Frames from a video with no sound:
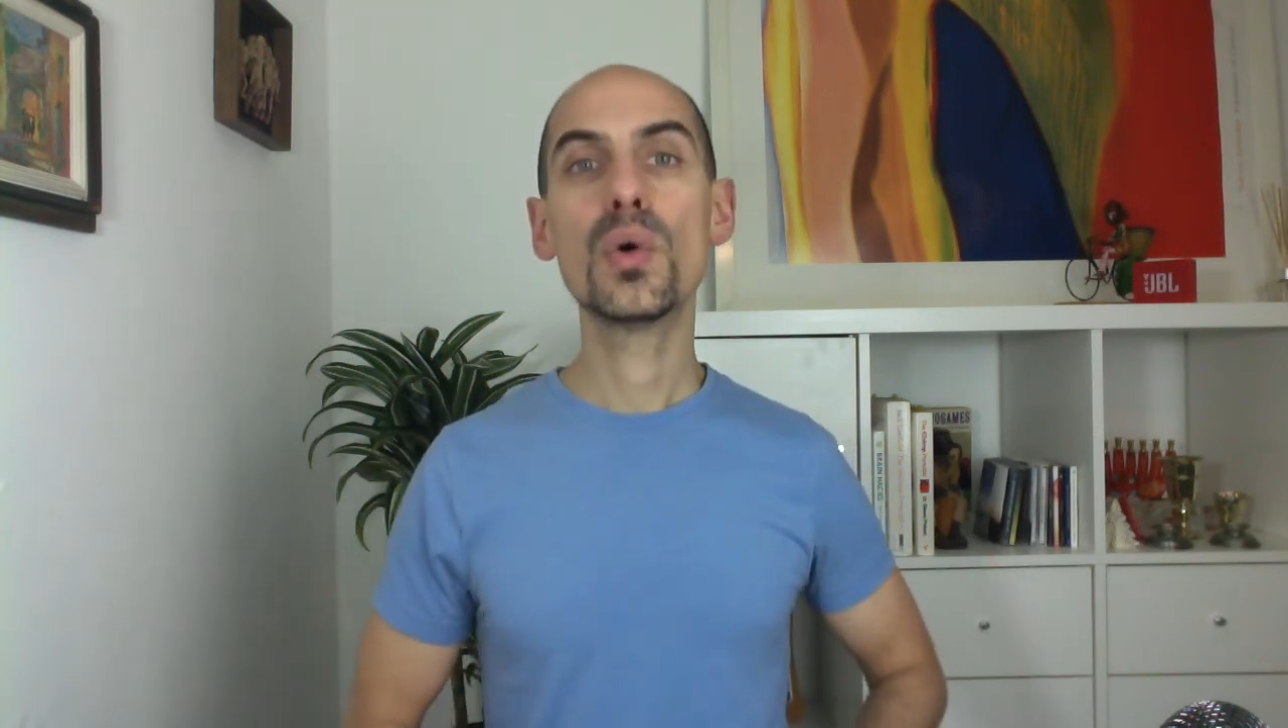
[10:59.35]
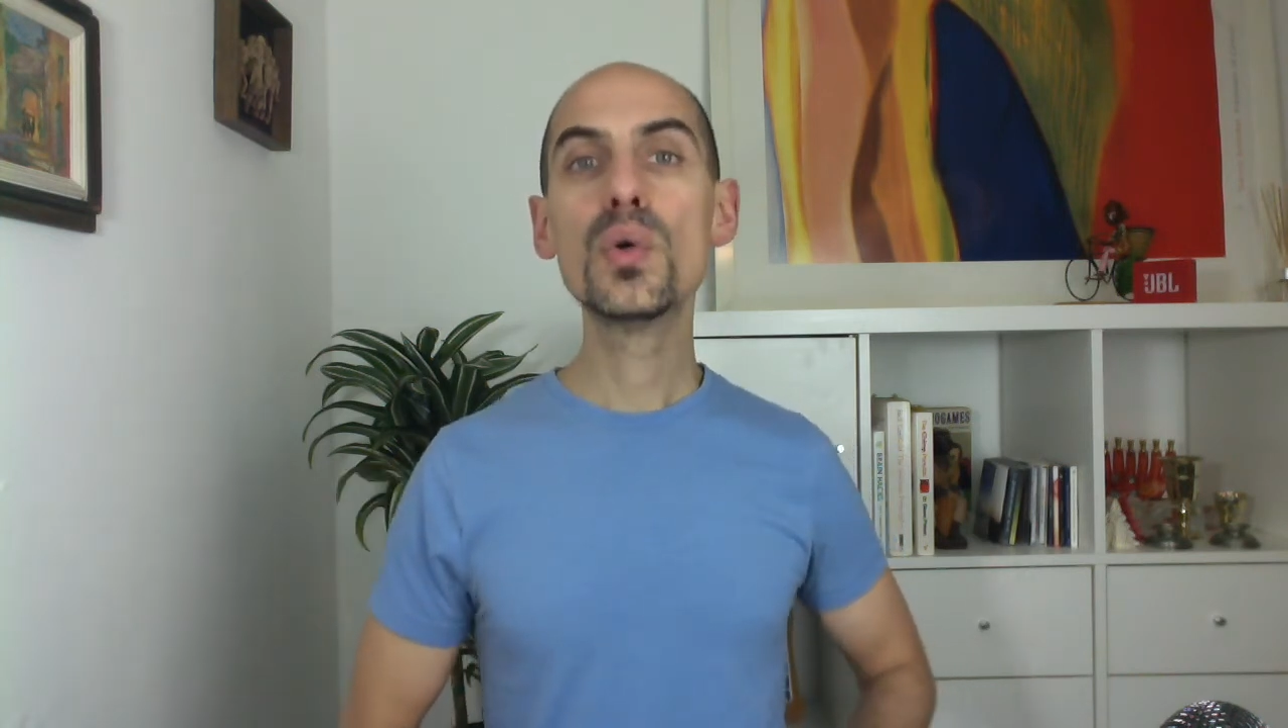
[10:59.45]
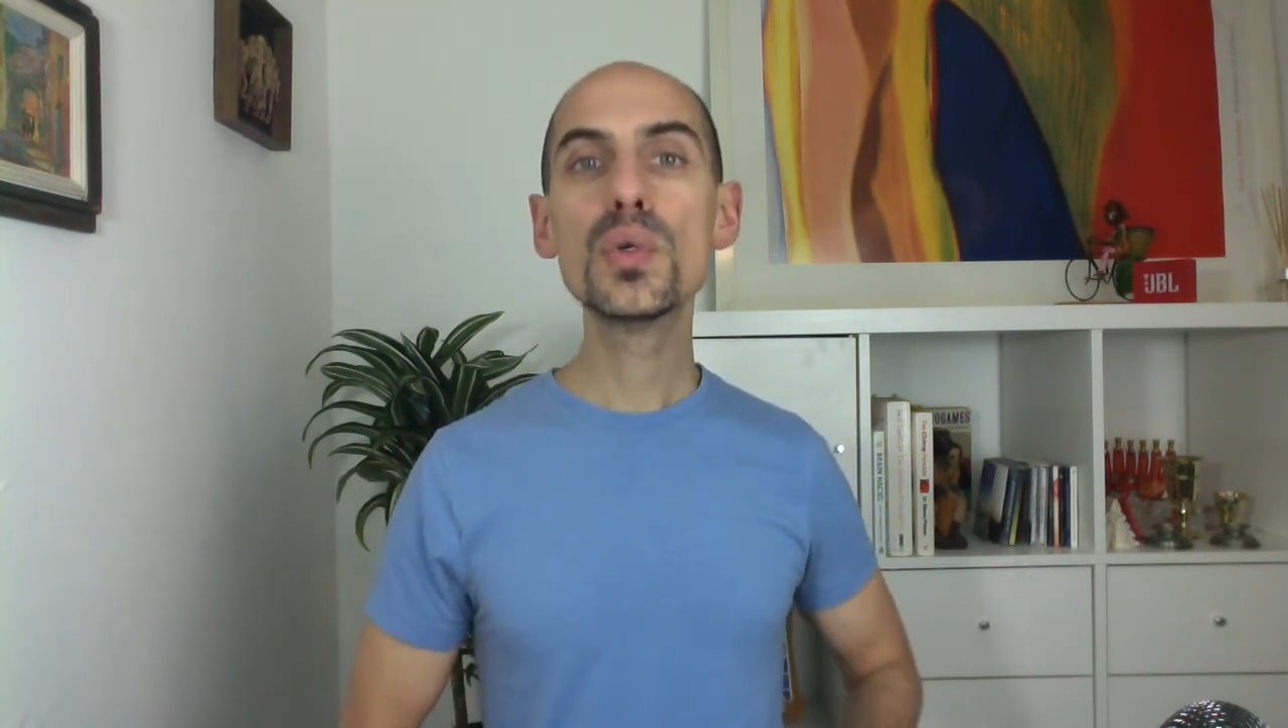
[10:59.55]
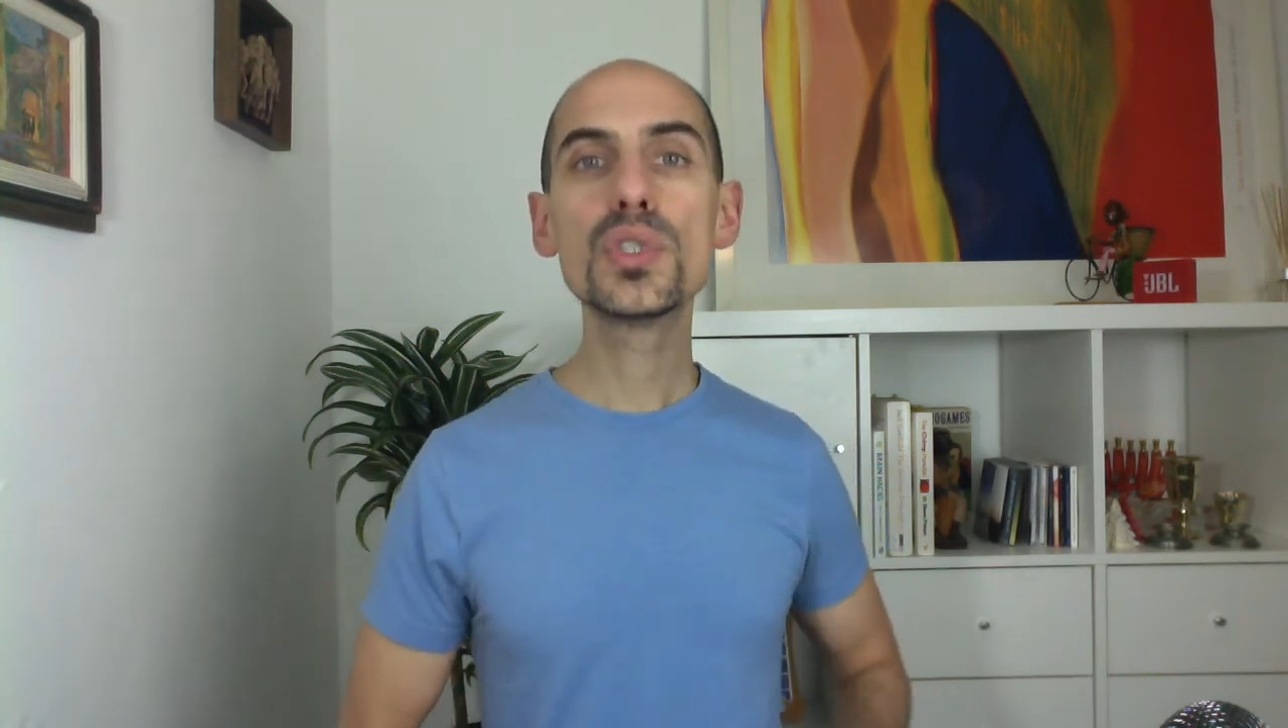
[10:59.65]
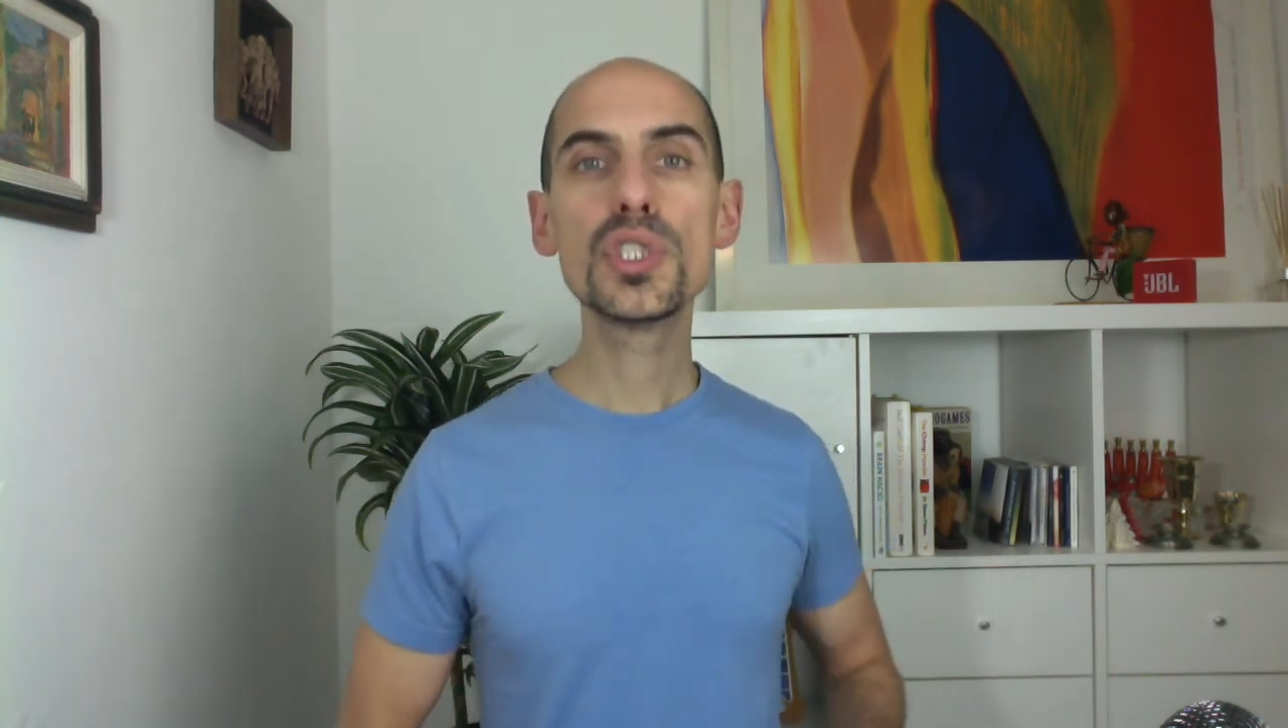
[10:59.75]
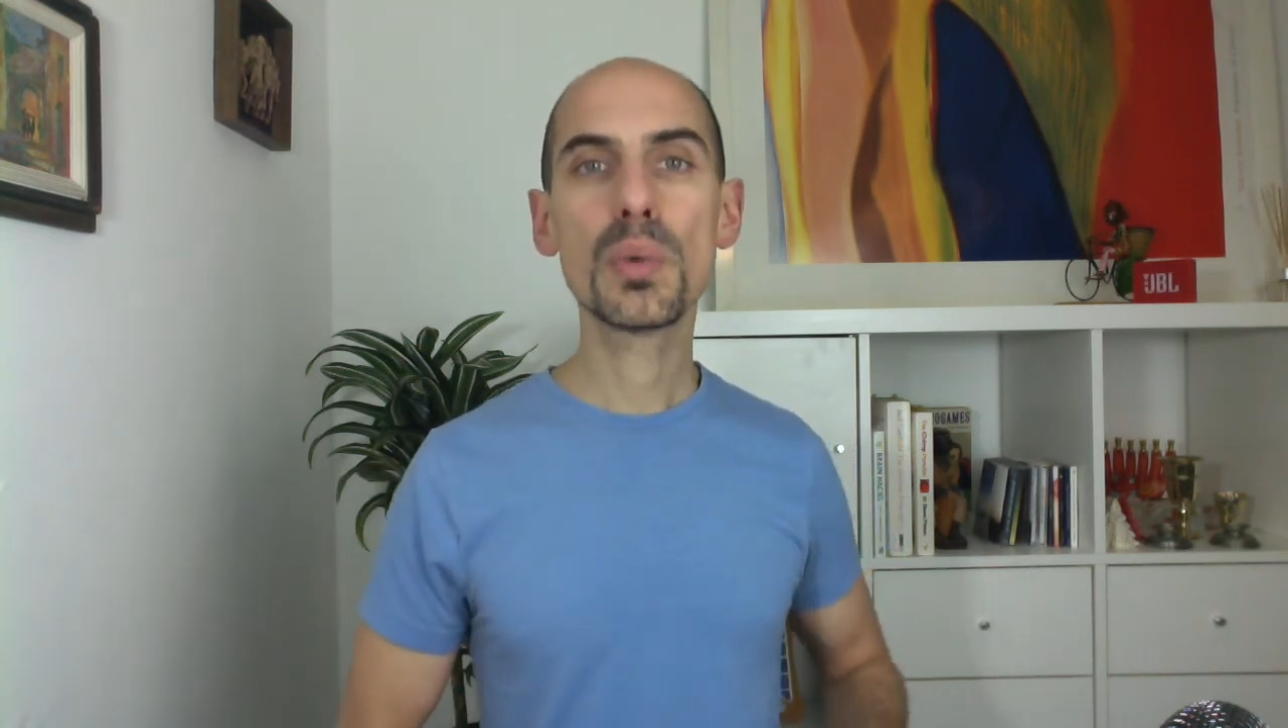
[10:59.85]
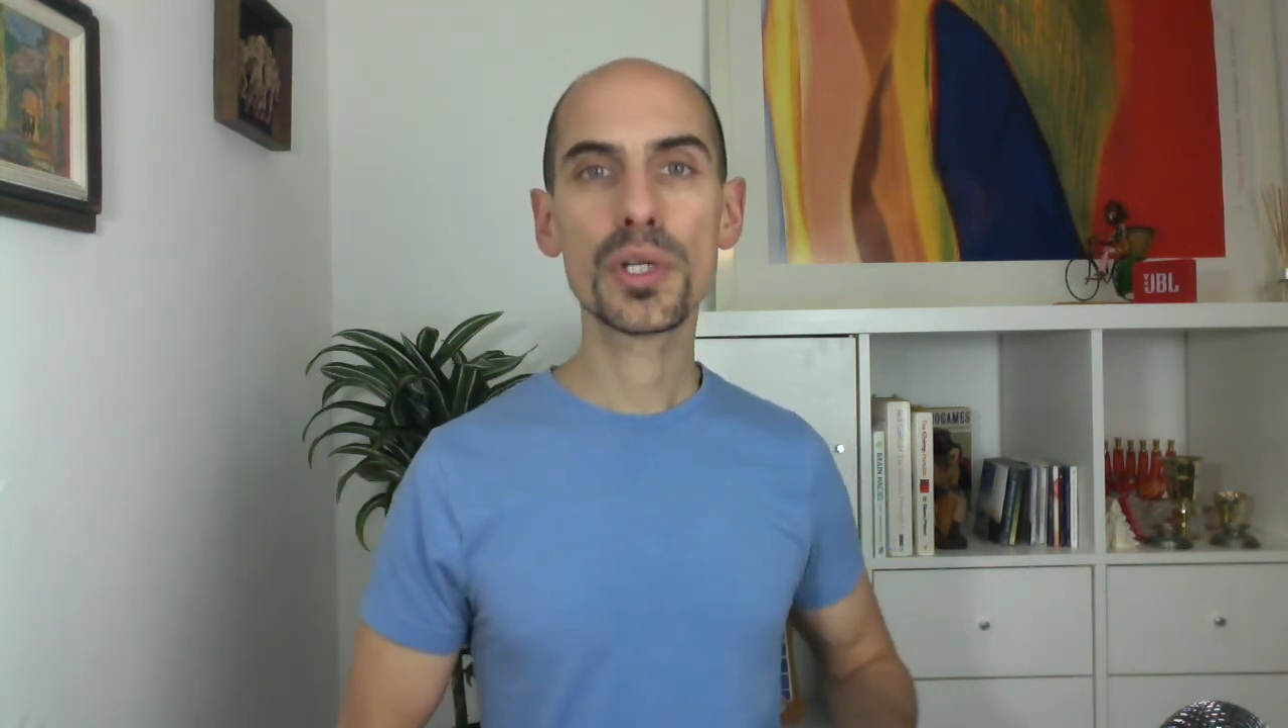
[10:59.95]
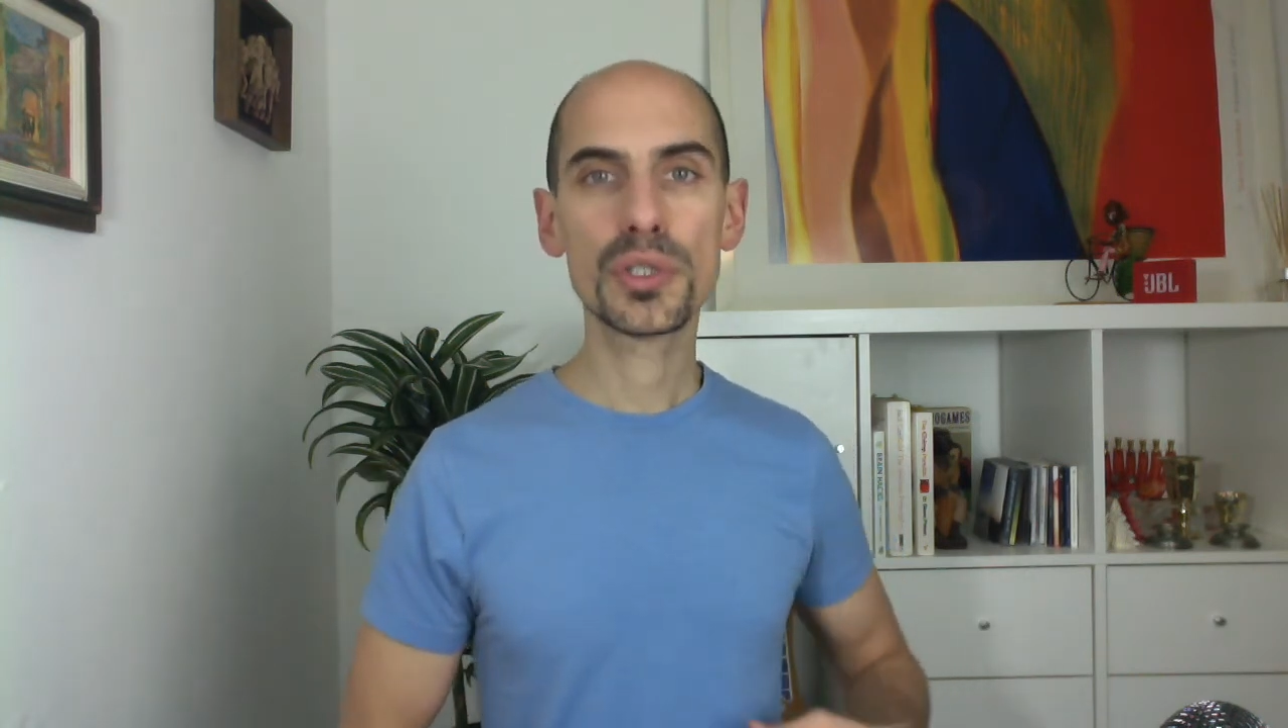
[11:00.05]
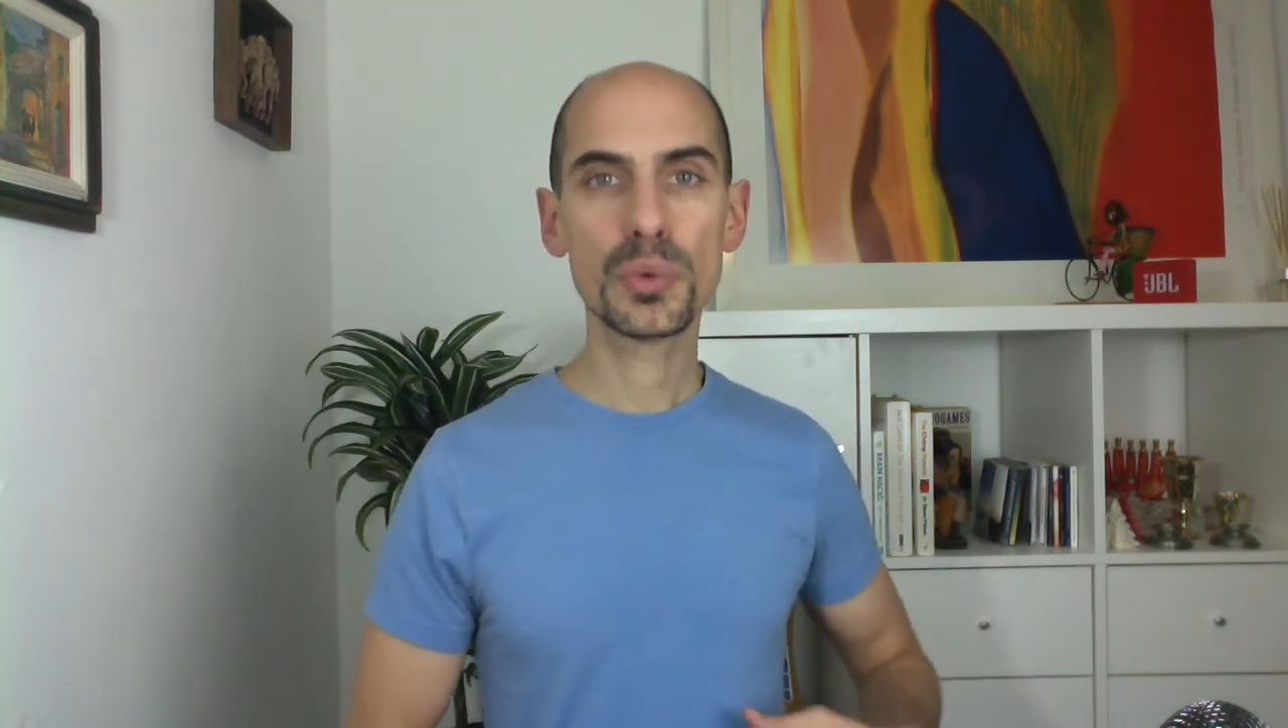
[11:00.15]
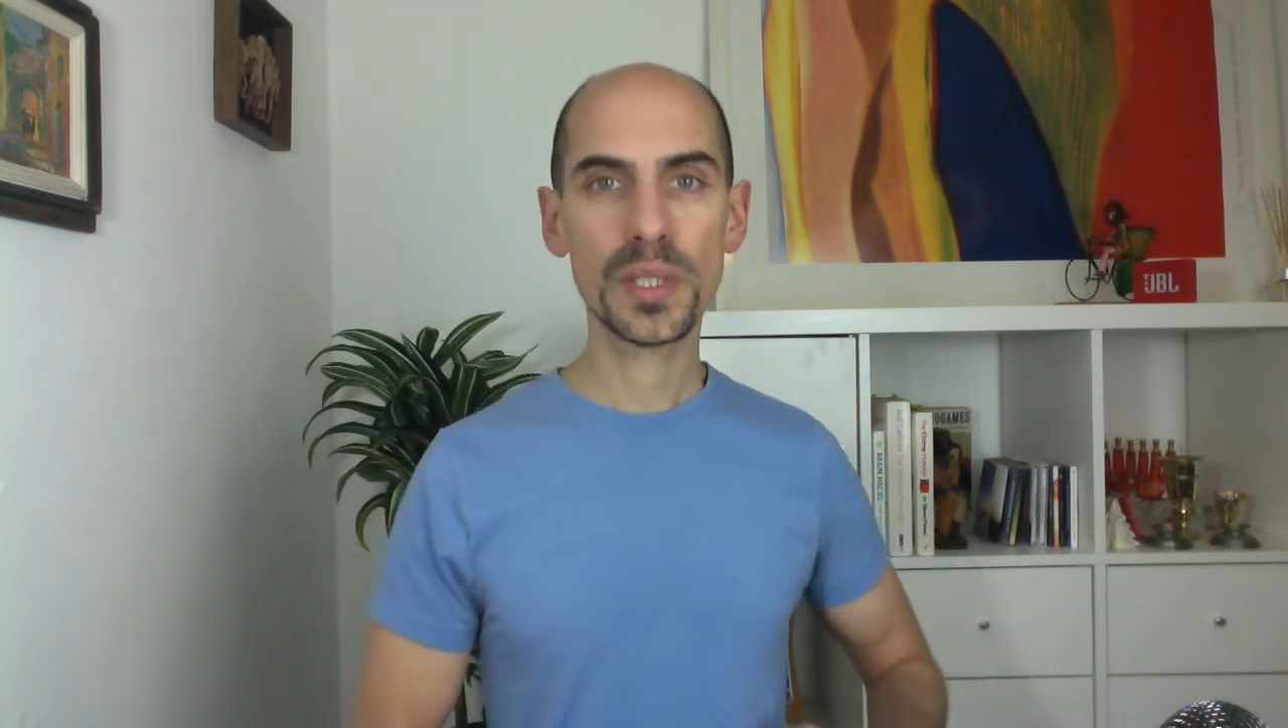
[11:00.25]
who do you
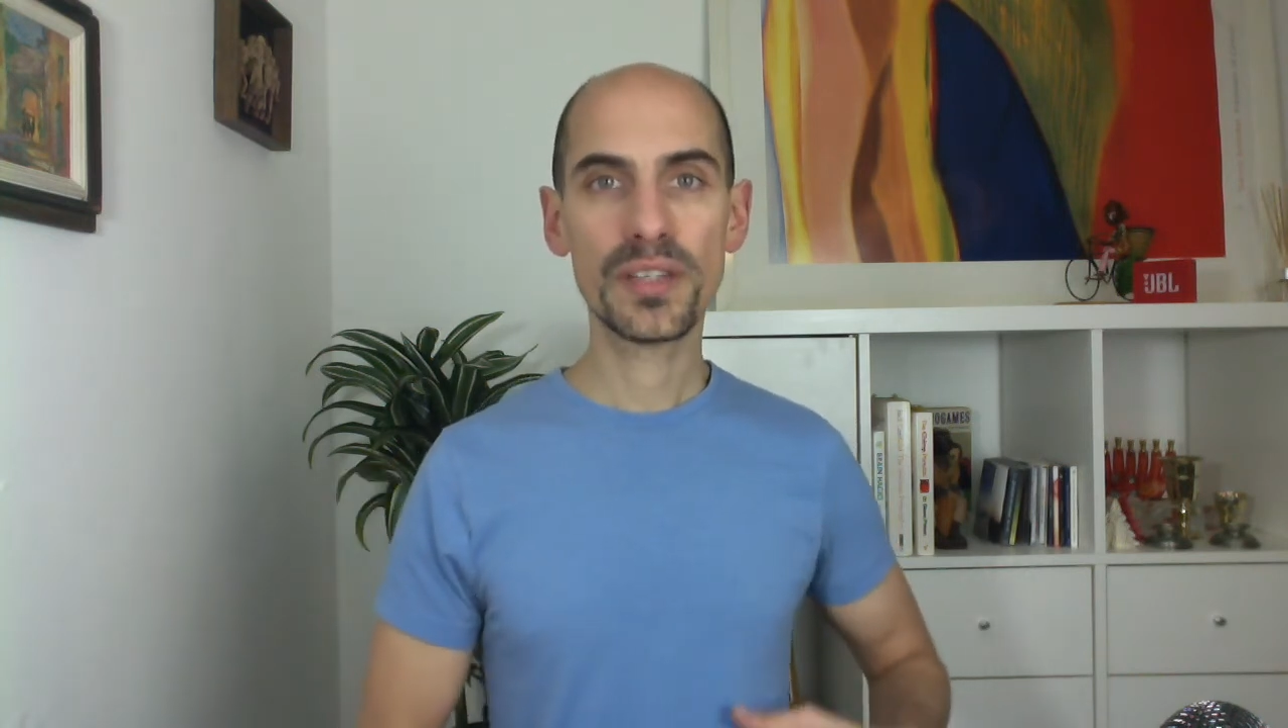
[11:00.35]
want to do